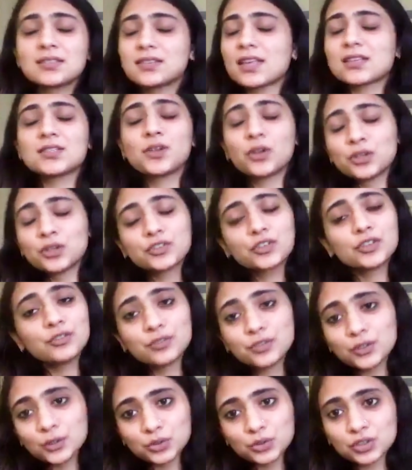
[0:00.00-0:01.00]
there's a lot of
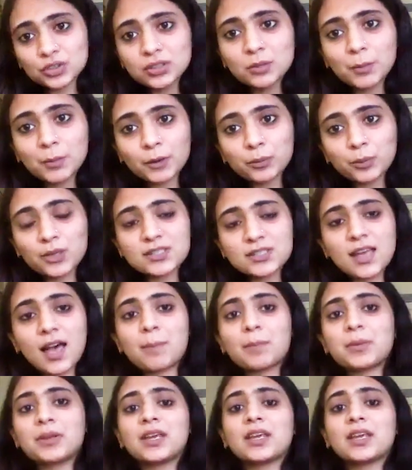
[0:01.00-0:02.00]
confusion about what's
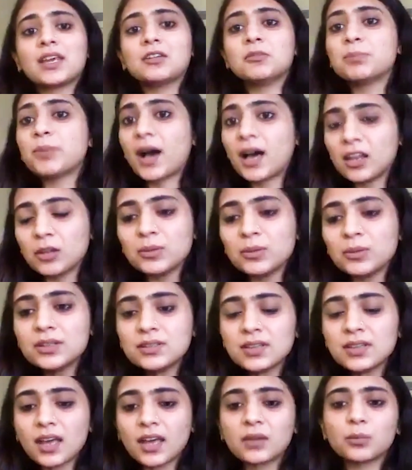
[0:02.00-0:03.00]
happening in
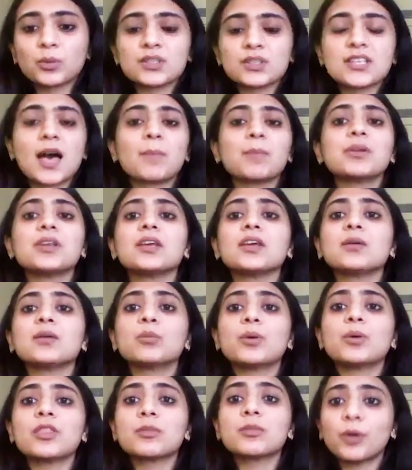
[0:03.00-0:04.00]
parliament and what's happening
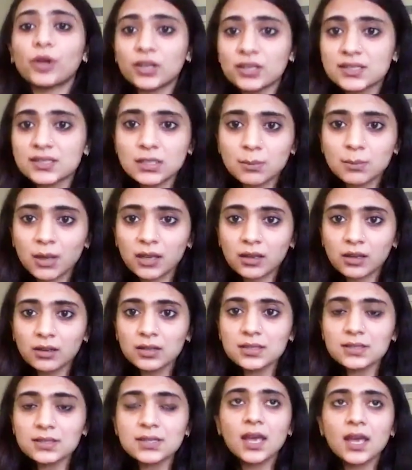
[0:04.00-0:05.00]
with
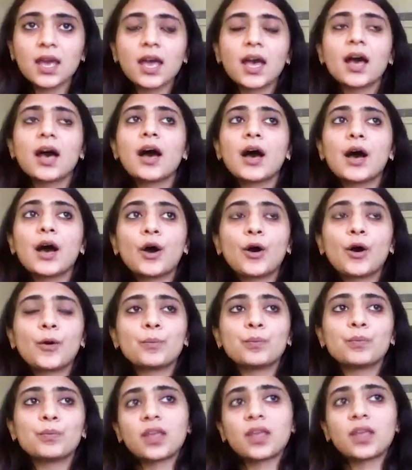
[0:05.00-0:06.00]
policymakers.
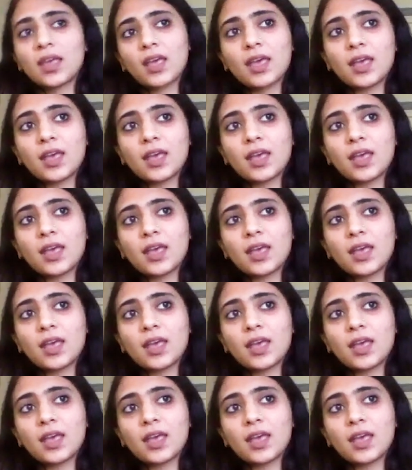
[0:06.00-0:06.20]
Um,